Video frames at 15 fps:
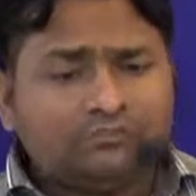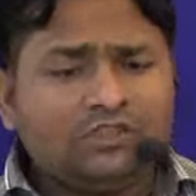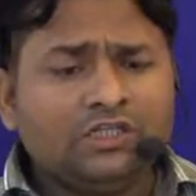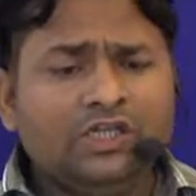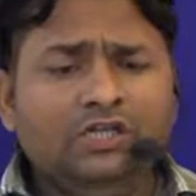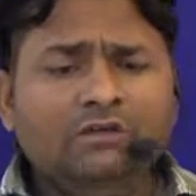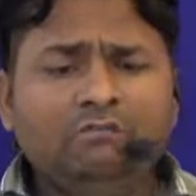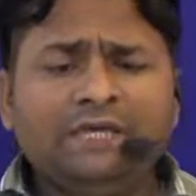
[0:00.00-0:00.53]

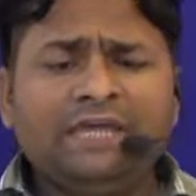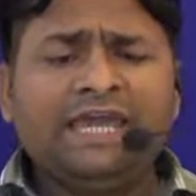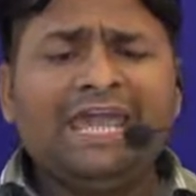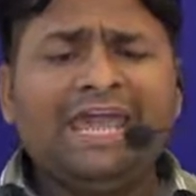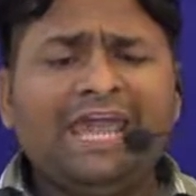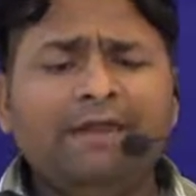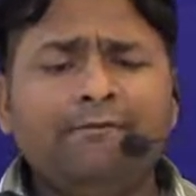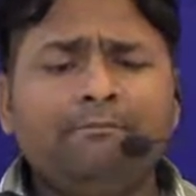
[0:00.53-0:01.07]
he
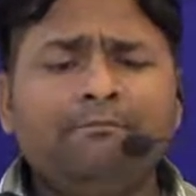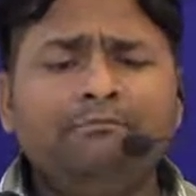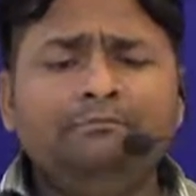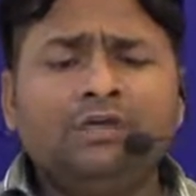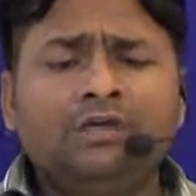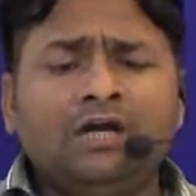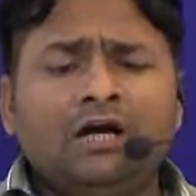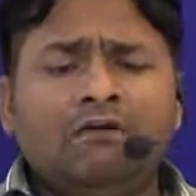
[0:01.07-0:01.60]
became
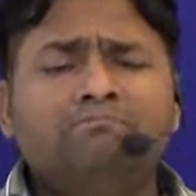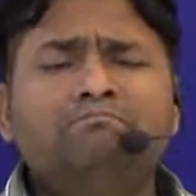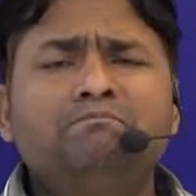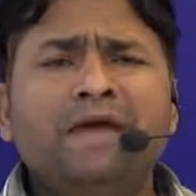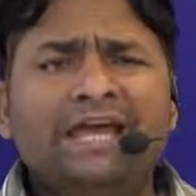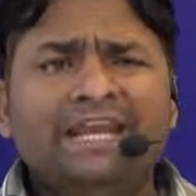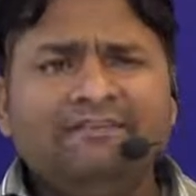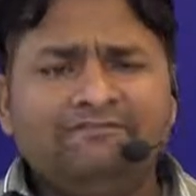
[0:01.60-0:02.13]
a
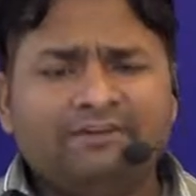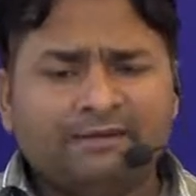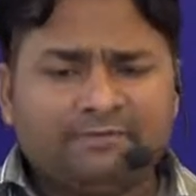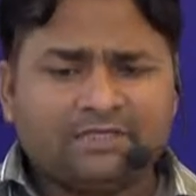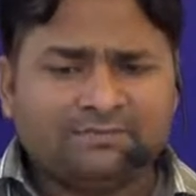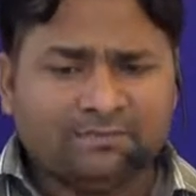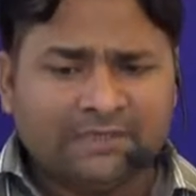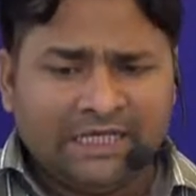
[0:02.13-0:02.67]
very
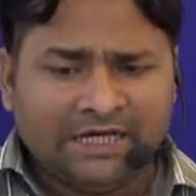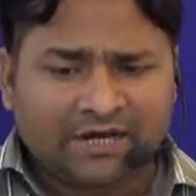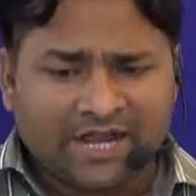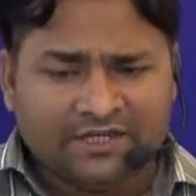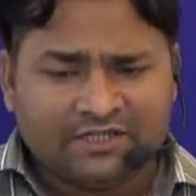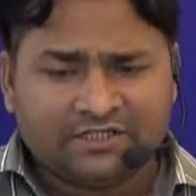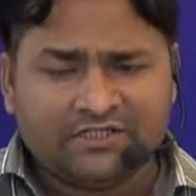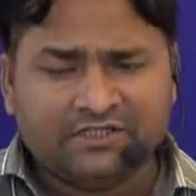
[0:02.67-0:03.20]
famous
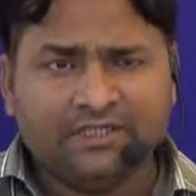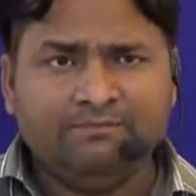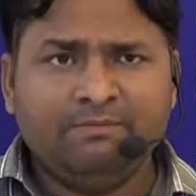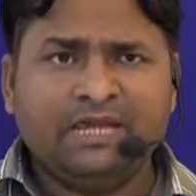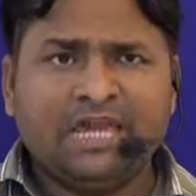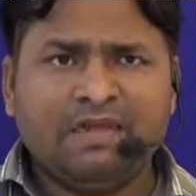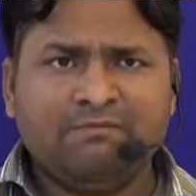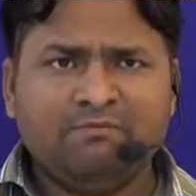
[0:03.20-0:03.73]
playwright. He
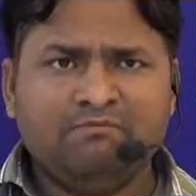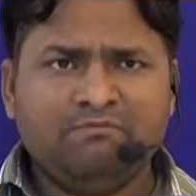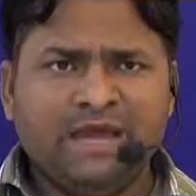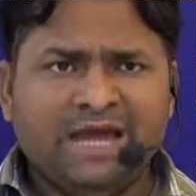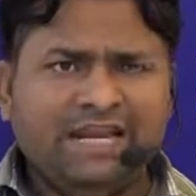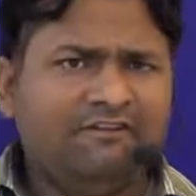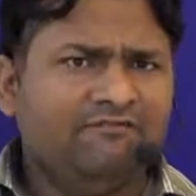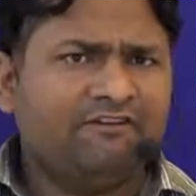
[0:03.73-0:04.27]
became a
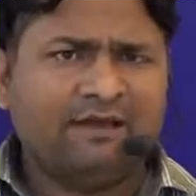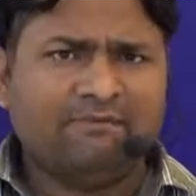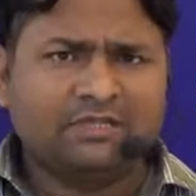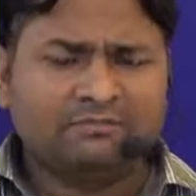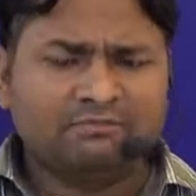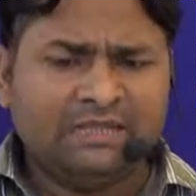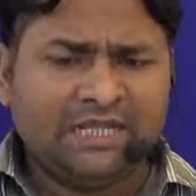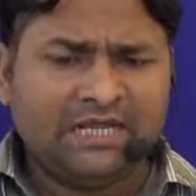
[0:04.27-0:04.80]
very famous
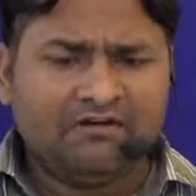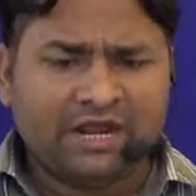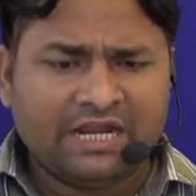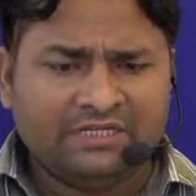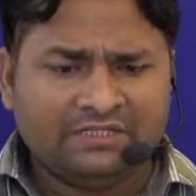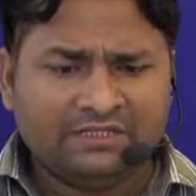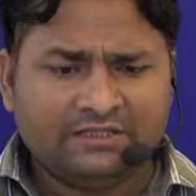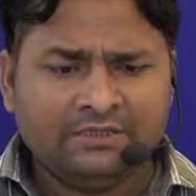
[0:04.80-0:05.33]

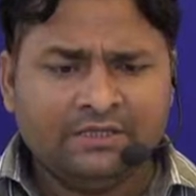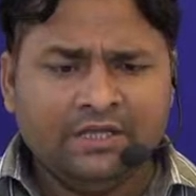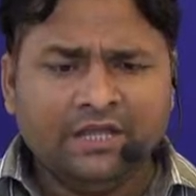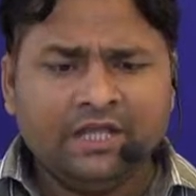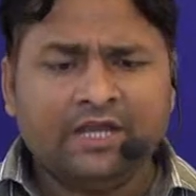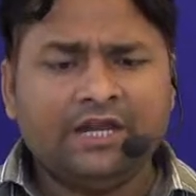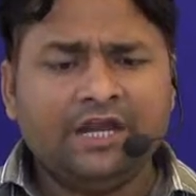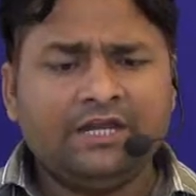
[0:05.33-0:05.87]
playwright
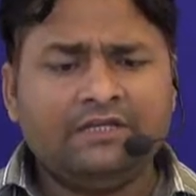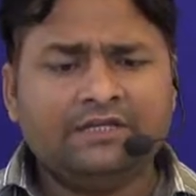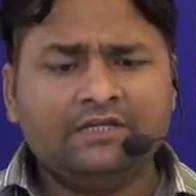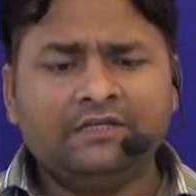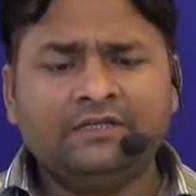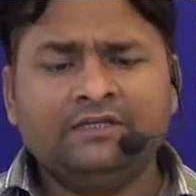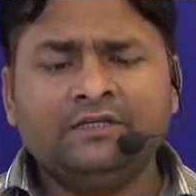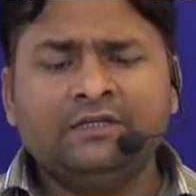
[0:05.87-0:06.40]
in
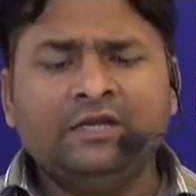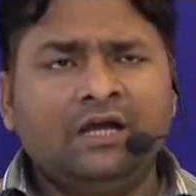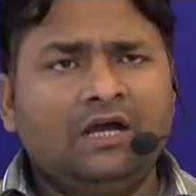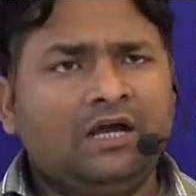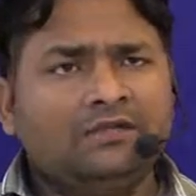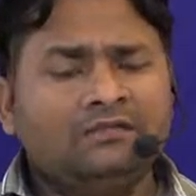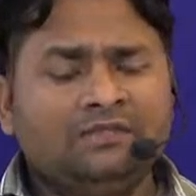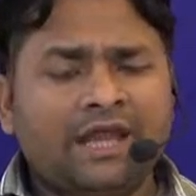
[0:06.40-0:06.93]

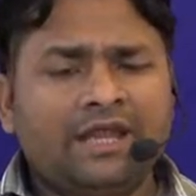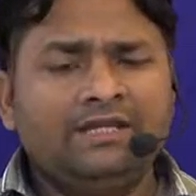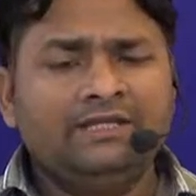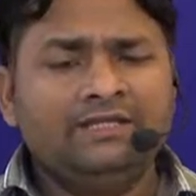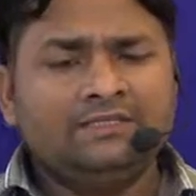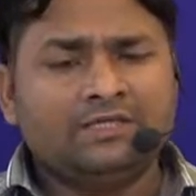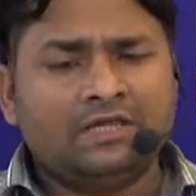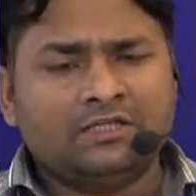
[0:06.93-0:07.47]

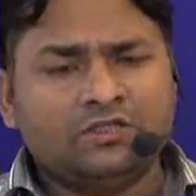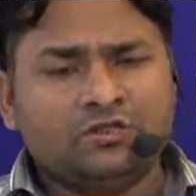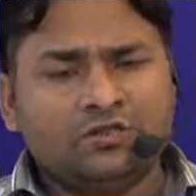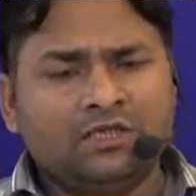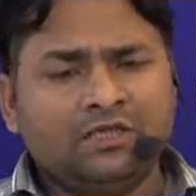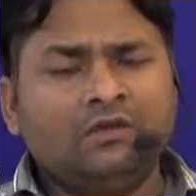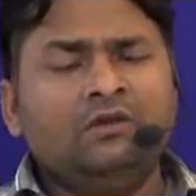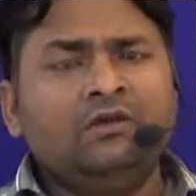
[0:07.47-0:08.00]
1890s
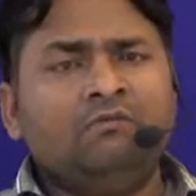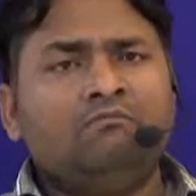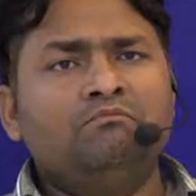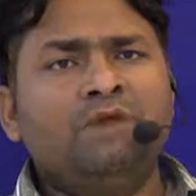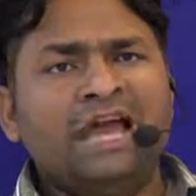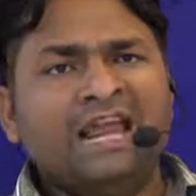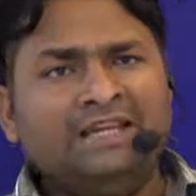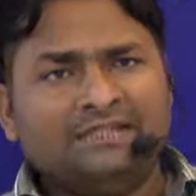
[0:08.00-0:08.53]
actually.
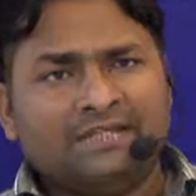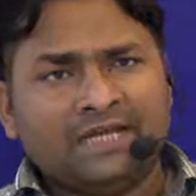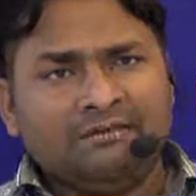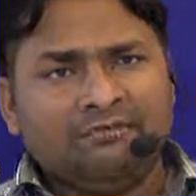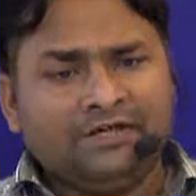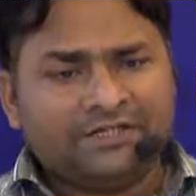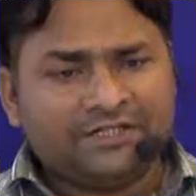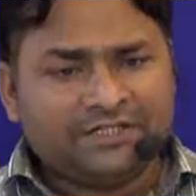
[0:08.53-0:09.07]
Very
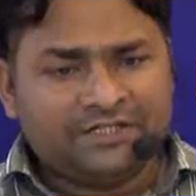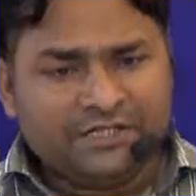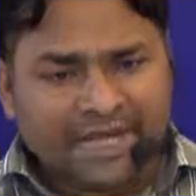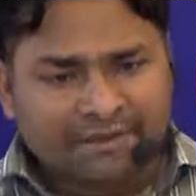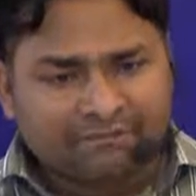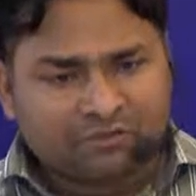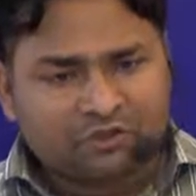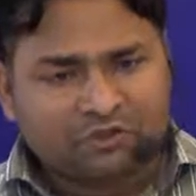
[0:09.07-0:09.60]
celebrated
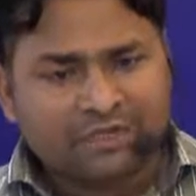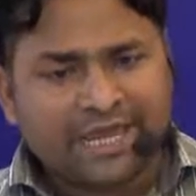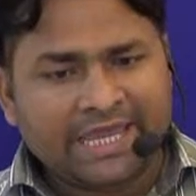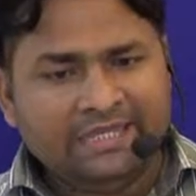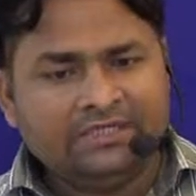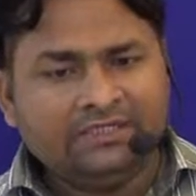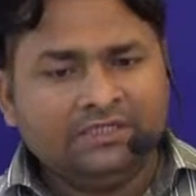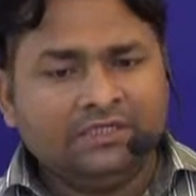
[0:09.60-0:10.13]
name.
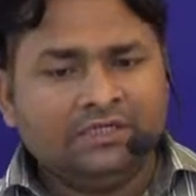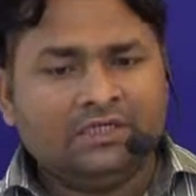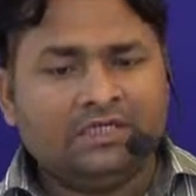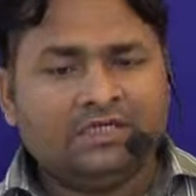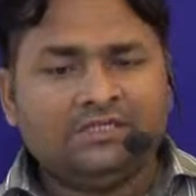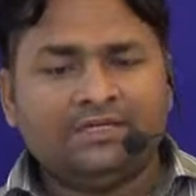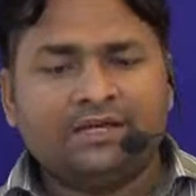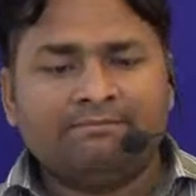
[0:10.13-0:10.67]
Today, he
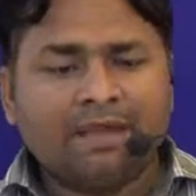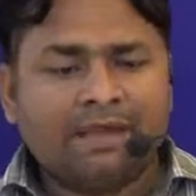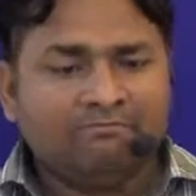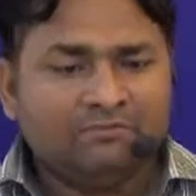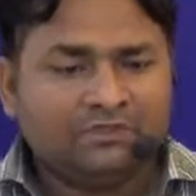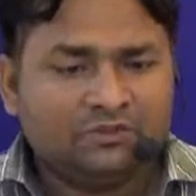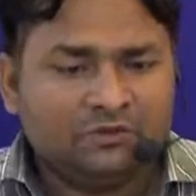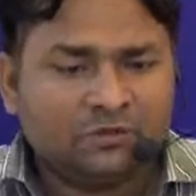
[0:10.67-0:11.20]
is
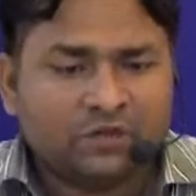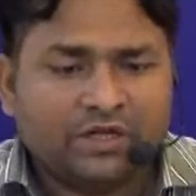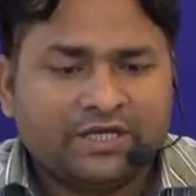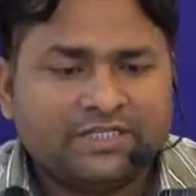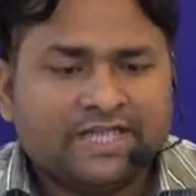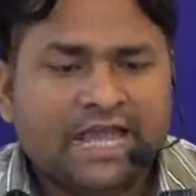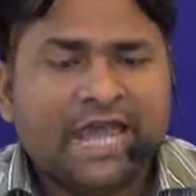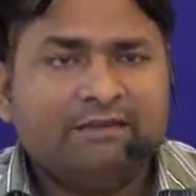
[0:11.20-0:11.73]
remembered for
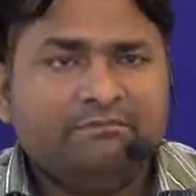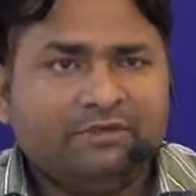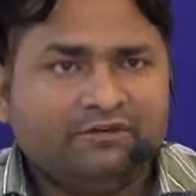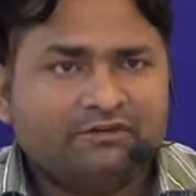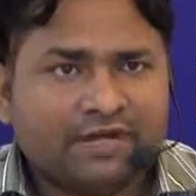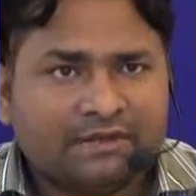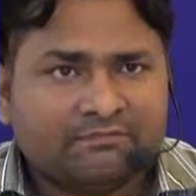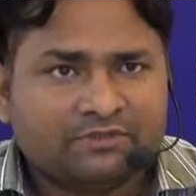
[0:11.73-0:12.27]
his
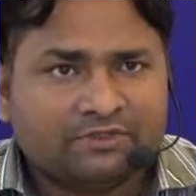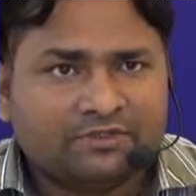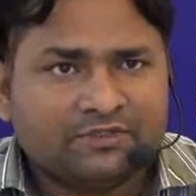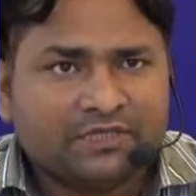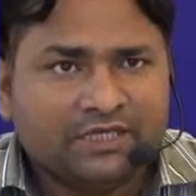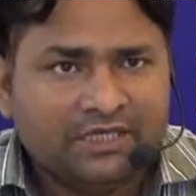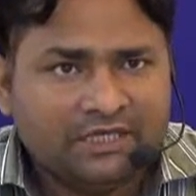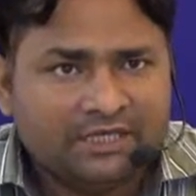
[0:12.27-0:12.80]
epigrams.
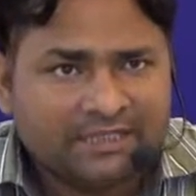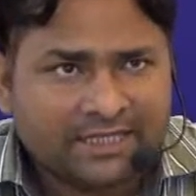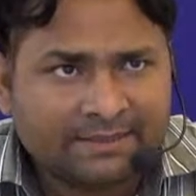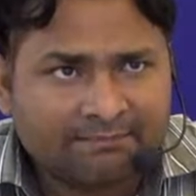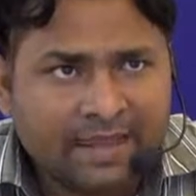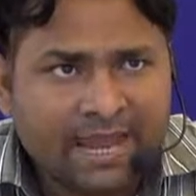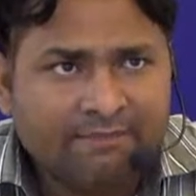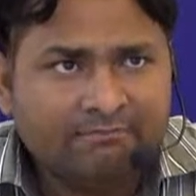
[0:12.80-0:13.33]
He is
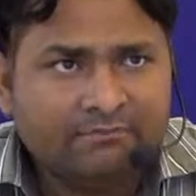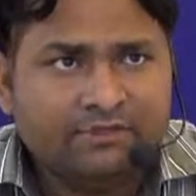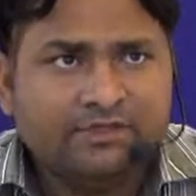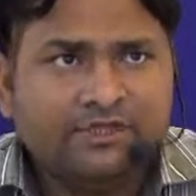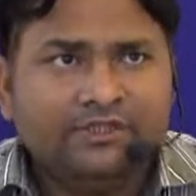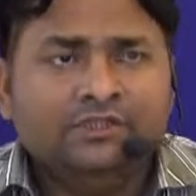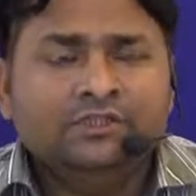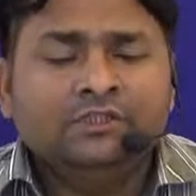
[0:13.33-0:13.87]

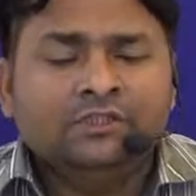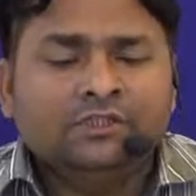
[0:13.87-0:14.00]
remembered